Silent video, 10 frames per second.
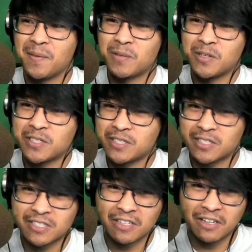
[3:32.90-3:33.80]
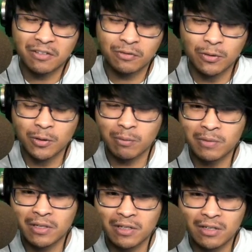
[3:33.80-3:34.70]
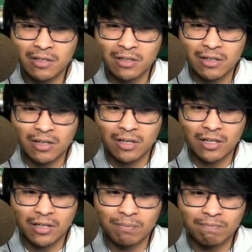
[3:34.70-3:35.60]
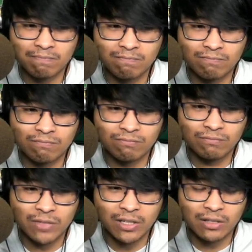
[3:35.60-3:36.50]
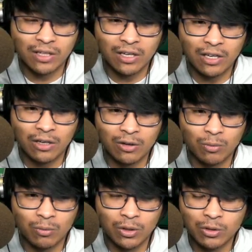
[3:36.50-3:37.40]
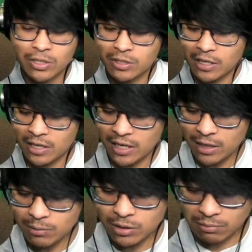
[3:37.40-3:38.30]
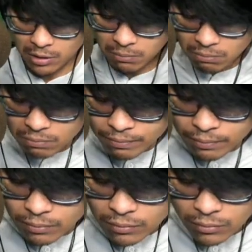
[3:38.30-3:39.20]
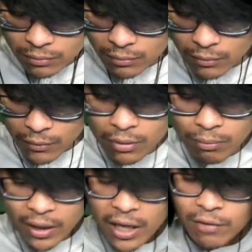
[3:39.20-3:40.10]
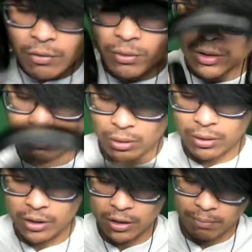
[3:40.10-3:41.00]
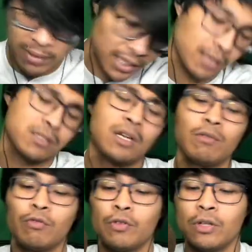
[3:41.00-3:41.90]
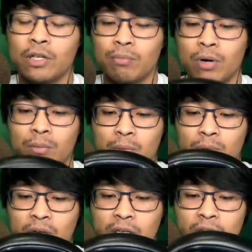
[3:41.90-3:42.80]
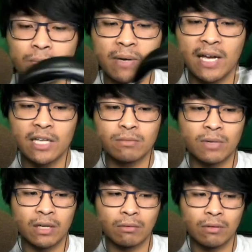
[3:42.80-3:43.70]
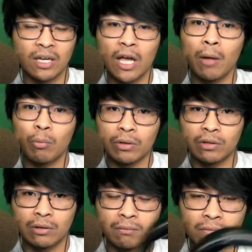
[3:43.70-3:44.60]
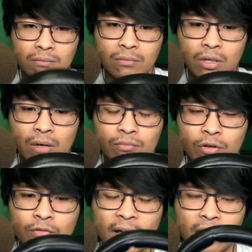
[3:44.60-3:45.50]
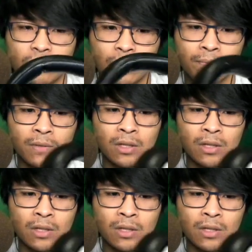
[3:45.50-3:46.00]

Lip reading: They're just a stock form uh, that they were since they came to me. But I haven't really broken in the pads, and I have a feeling that probably breaking in the pads might help with the comfort factor.